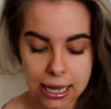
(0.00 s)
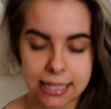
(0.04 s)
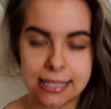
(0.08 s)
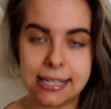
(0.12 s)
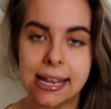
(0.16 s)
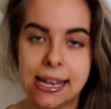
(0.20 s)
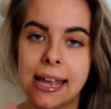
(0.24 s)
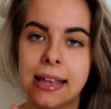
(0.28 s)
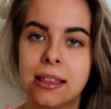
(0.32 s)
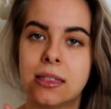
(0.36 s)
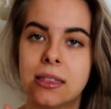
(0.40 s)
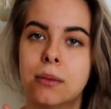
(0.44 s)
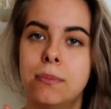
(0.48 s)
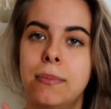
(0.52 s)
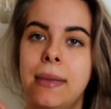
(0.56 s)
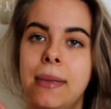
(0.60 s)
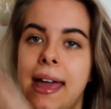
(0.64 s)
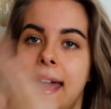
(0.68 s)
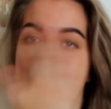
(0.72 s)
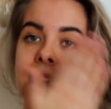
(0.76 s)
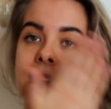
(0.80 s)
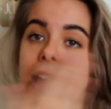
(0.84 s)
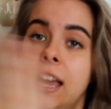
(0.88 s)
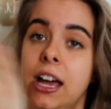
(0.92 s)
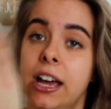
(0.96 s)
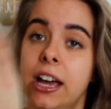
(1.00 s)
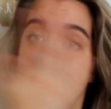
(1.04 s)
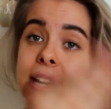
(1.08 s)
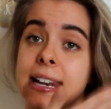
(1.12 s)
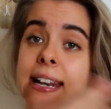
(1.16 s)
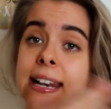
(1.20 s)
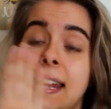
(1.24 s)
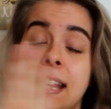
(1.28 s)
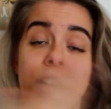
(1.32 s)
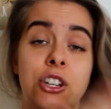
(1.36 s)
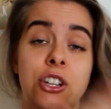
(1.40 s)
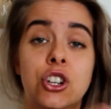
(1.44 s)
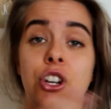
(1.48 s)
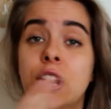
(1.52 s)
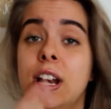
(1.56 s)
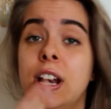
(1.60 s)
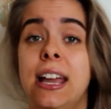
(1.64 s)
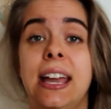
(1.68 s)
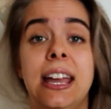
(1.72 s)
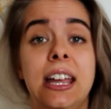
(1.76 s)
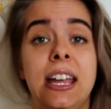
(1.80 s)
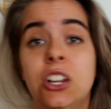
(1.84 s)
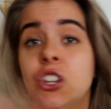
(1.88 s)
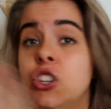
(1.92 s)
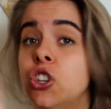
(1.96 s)
Take the mitt and
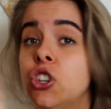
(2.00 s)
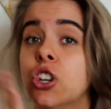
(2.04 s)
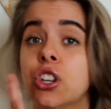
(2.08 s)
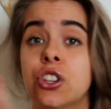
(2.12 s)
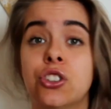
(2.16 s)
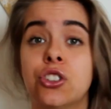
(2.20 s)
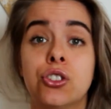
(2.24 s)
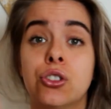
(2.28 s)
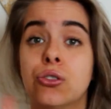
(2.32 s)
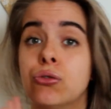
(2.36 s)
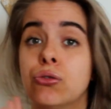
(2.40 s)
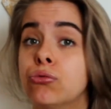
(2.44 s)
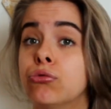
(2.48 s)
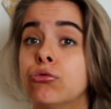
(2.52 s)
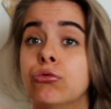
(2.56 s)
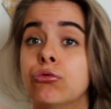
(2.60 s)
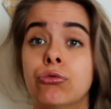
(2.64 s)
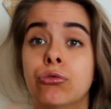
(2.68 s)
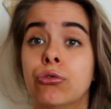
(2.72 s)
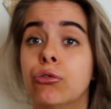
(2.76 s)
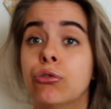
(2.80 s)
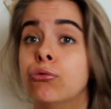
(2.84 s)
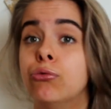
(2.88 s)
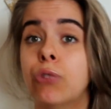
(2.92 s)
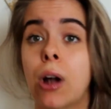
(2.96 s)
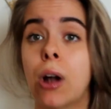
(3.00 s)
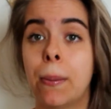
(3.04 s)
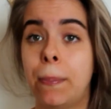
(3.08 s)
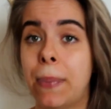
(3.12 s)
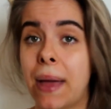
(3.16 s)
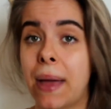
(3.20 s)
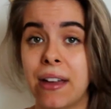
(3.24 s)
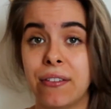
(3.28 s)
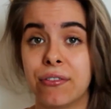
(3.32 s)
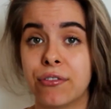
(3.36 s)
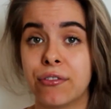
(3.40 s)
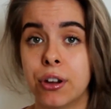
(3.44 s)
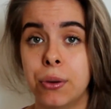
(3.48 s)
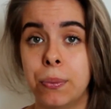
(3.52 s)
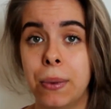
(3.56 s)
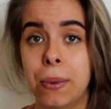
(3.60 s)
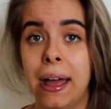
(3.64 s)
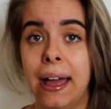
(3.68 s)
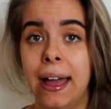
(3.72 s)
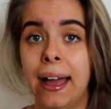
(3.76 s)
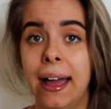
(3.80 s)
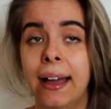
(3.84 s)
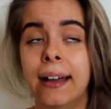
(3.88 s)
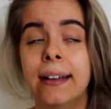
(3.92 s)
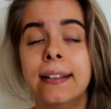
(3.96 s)
literally just rub
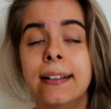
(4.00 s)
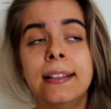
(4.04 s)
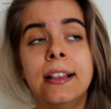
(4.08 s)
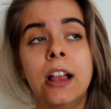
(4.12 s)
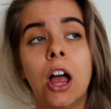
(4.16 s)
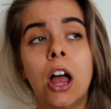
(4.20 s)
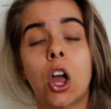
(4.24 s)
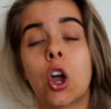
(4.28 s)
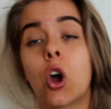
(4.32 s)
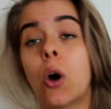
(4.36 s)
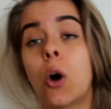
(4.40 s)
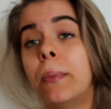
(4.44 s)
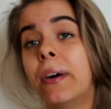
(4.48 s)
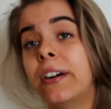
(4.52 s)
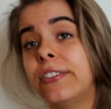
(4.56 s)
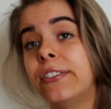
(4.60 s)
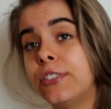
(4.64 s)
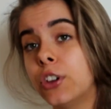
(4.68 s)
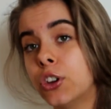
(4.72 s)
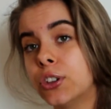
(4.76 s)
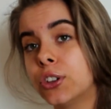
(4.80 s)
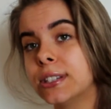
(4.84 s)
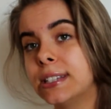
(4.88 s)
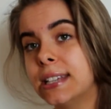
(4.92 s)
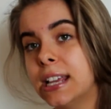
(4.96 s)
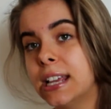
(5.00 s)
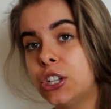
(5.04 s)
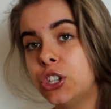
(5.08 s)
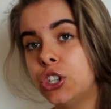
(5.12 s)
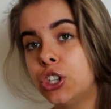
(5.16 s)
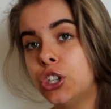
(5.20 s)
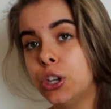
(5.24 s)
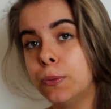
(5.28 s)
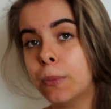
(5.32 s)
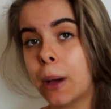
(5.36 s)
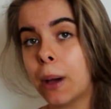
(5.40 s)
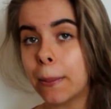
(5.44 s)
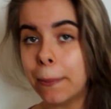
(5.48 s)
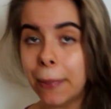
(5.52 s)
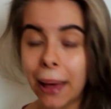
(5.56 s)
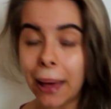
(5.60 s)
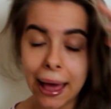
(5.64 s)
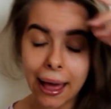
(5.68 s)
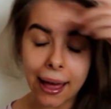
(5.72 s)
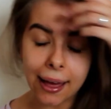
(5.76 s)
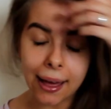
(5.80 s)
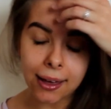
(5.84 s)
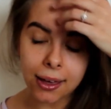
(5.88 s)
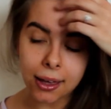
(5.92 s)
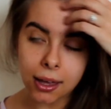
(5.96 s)
everywhere. I got my fiance to do my
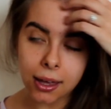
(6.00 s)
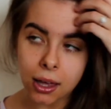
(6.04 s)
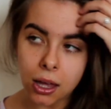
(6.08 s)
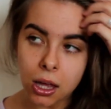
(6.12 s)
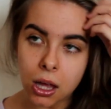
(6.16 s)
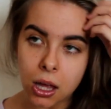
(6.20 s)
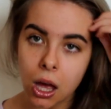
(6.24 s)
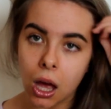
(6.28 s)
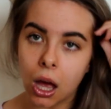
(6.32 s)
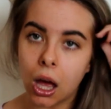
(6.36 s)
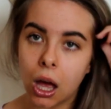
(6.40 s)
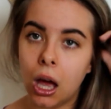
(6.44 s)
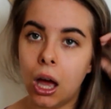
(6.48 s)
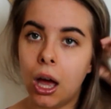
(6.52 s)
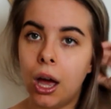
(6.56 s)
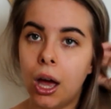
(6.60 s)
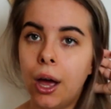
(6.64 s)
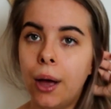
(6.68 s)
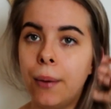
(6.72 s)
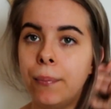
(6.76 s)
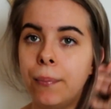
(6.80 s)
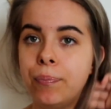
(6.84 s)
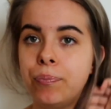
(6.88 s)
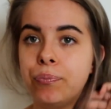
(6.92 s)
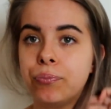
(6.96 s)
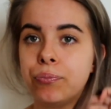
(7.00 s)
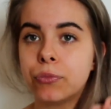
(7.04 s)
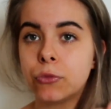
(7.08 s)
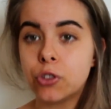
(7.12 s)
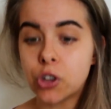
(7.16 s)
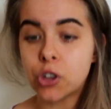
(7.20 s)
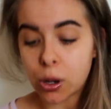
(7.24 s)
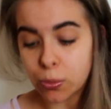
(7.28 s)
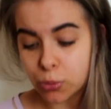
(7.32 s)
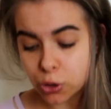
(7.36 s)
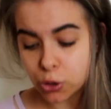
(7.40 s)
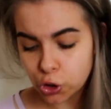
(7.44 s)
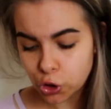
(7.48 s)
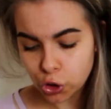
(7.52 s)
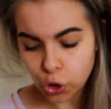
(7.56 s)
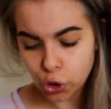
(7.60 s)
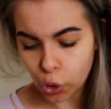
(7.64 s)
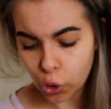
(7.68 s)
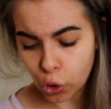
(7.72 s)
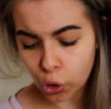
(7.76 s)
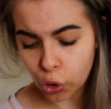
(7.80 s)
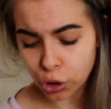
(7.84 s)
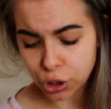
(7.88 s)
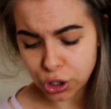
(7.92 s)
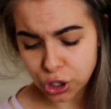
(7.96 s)
back, so I'm
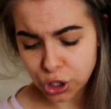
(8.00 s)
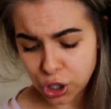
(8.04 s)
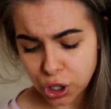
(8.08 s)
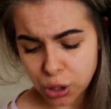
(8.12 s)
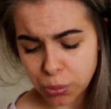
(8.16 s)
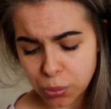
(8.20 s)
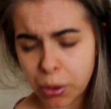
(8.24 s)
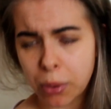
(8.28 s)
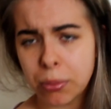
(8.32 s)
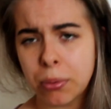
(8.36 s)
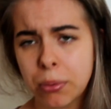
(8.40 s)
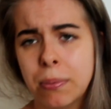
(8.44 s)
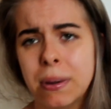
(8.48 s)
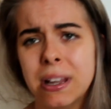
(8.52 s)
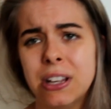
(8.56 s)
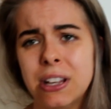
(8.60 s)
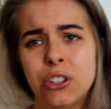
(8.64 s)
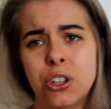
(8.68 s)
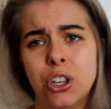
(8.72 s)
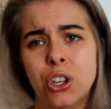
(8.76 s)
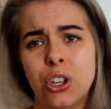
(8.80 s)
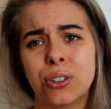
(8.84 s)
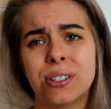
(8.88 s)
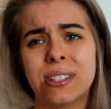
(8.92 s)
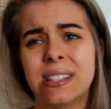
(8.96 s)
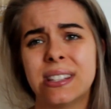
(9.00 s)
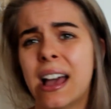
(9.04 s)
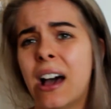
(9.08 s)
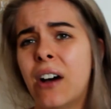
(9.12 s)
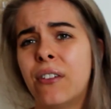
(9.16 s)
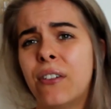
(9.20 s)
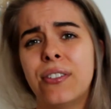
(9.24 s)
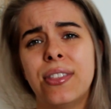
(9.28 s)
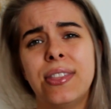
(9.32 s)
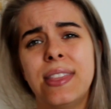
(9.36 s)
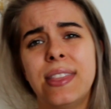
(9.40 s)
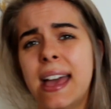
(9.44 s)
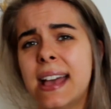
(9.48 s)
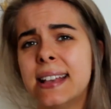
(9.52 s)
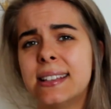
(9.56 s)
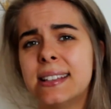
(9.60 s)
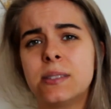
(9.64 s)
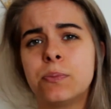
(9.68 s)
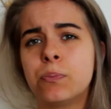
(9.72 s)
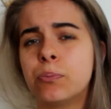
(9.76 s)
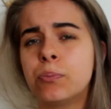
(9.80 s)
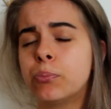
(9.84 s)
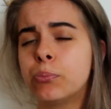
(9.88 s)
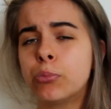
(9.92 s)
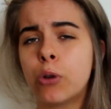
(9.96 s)
sure you could probably do it yourself, and there's
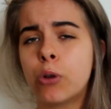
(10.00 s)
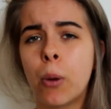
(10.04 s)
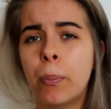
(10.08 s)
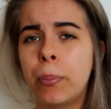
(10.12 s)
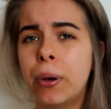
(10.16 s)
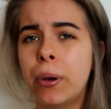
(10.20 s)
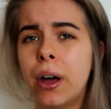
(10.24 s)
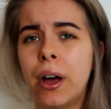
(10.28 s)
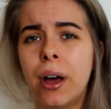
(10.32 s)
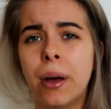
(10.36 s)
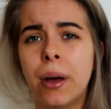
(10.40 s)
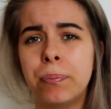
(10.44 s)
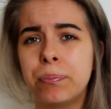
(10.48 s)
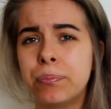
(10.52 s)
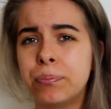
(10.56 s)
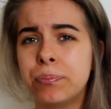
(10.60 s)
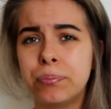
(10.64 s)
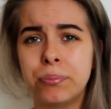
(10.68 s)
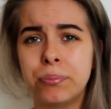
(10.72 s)
proper